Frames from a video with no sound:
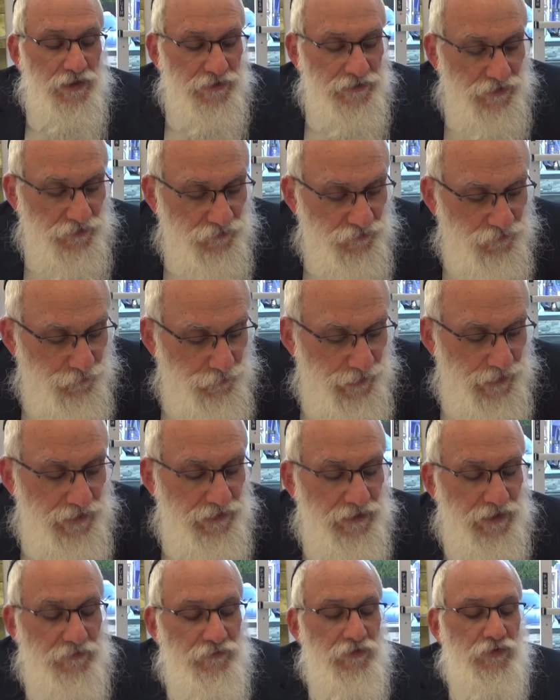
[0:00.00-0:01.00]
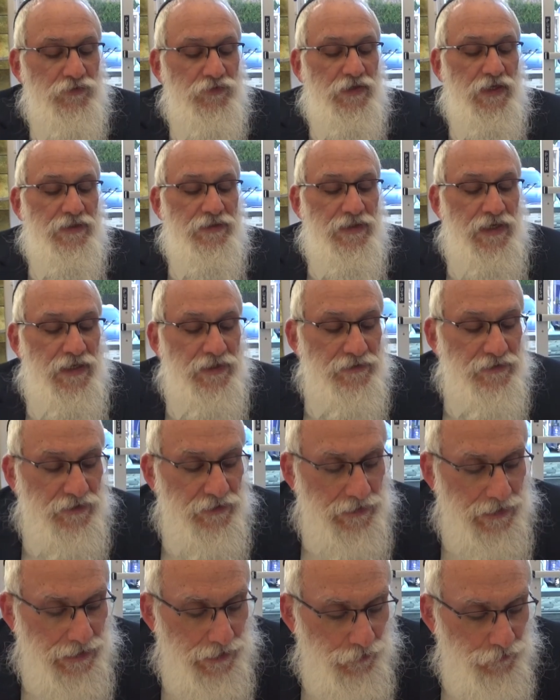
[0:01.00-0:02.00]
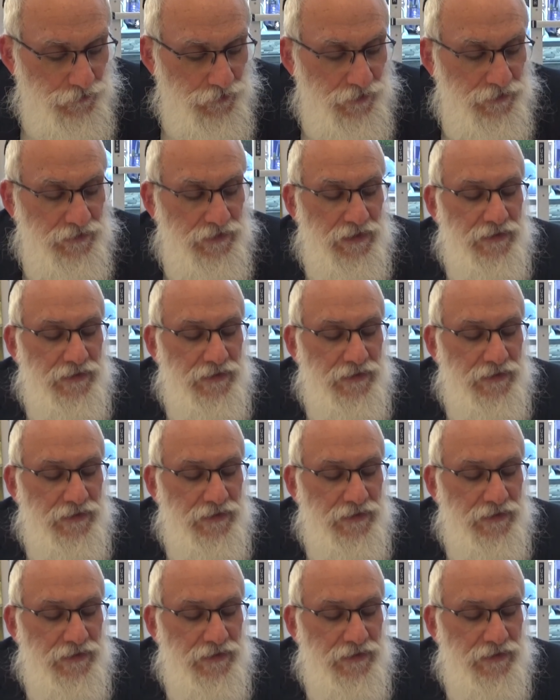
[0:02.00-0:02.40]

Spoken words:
There's three levels, Gan Eden, the Elyon,